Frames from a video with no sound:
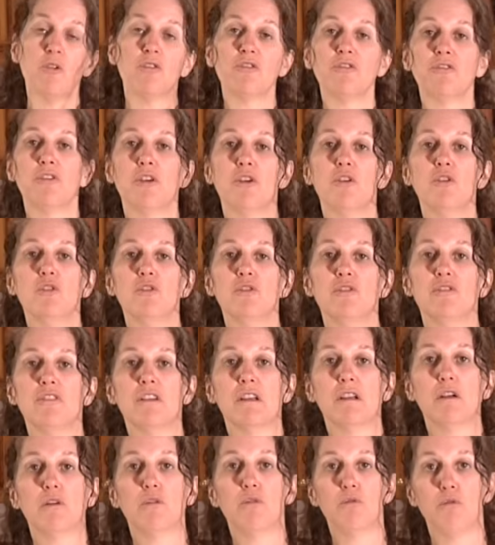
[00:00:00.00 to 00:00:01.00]
also
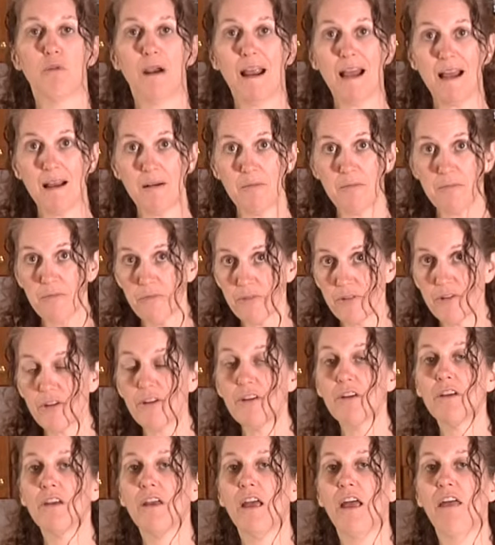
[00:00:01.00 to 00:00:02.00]
using grams
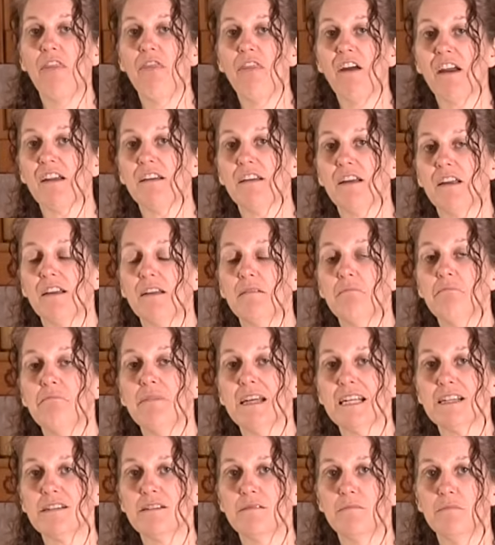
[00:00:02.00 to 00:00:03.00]
and that kind of
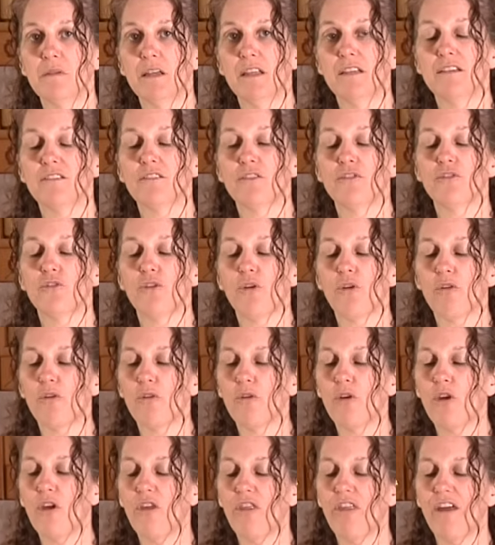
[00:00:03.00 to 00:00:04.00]
measurement
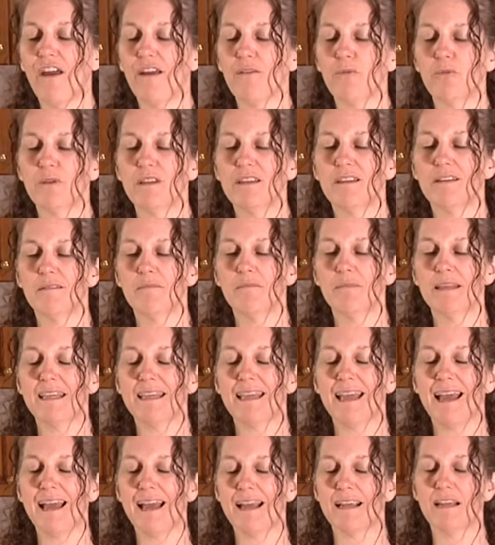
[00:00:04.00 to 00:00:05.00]
so that we can be
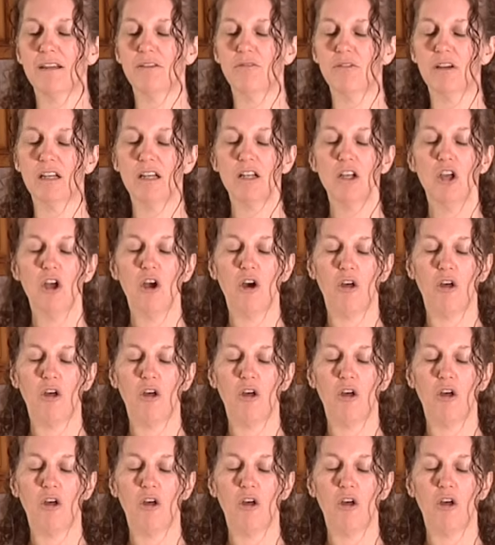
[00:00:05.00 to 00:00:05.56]
accurate,